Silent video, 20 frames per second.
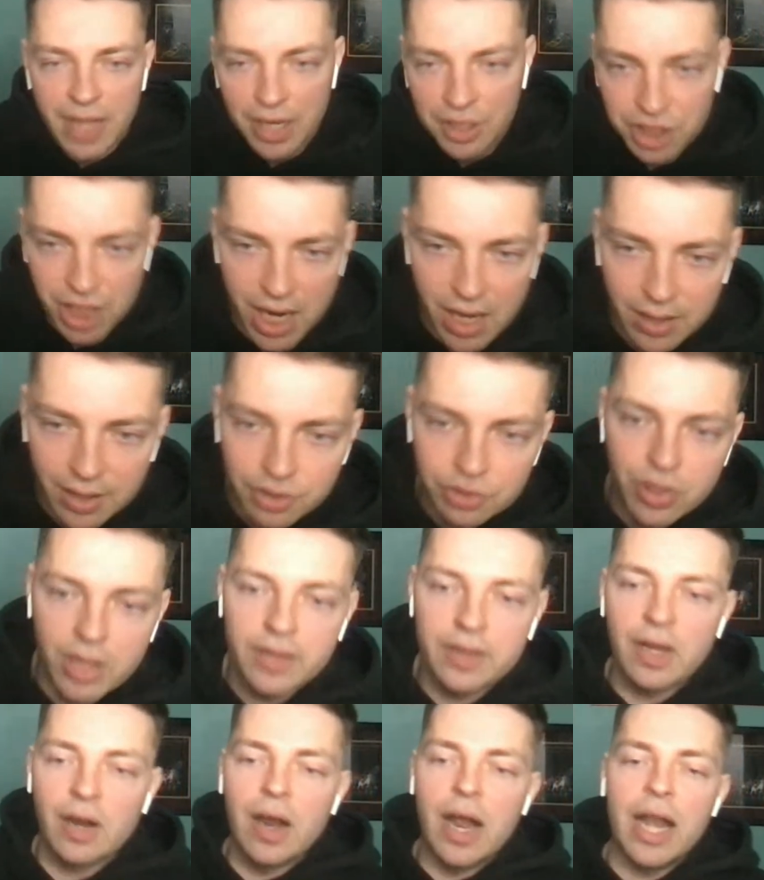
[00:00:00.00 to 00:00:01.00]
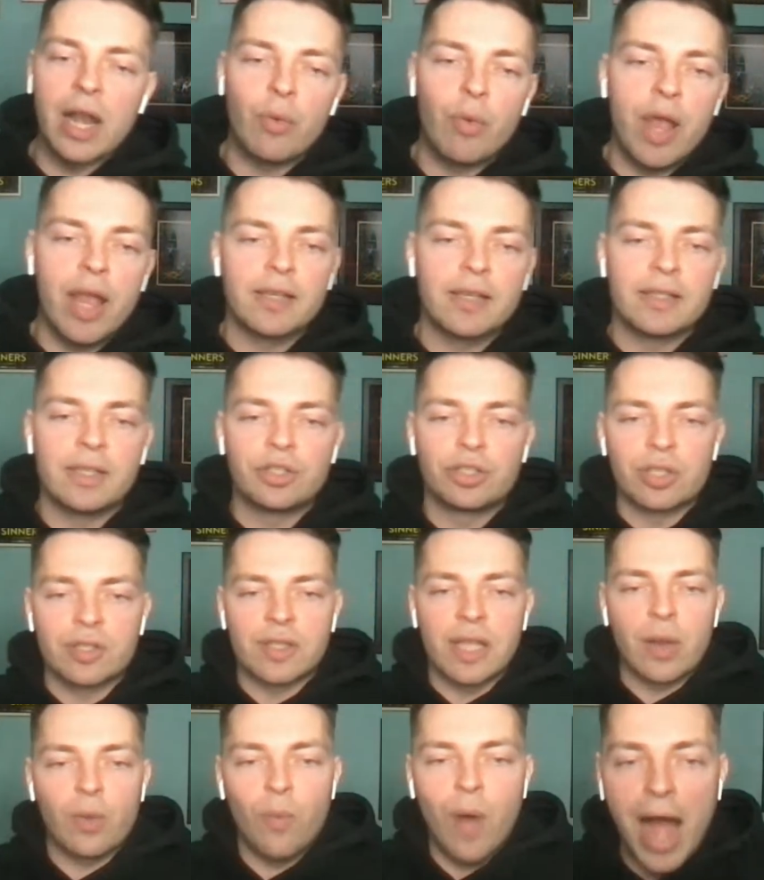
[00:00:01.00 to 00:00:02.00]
that challenge right there anyway, because it's just like,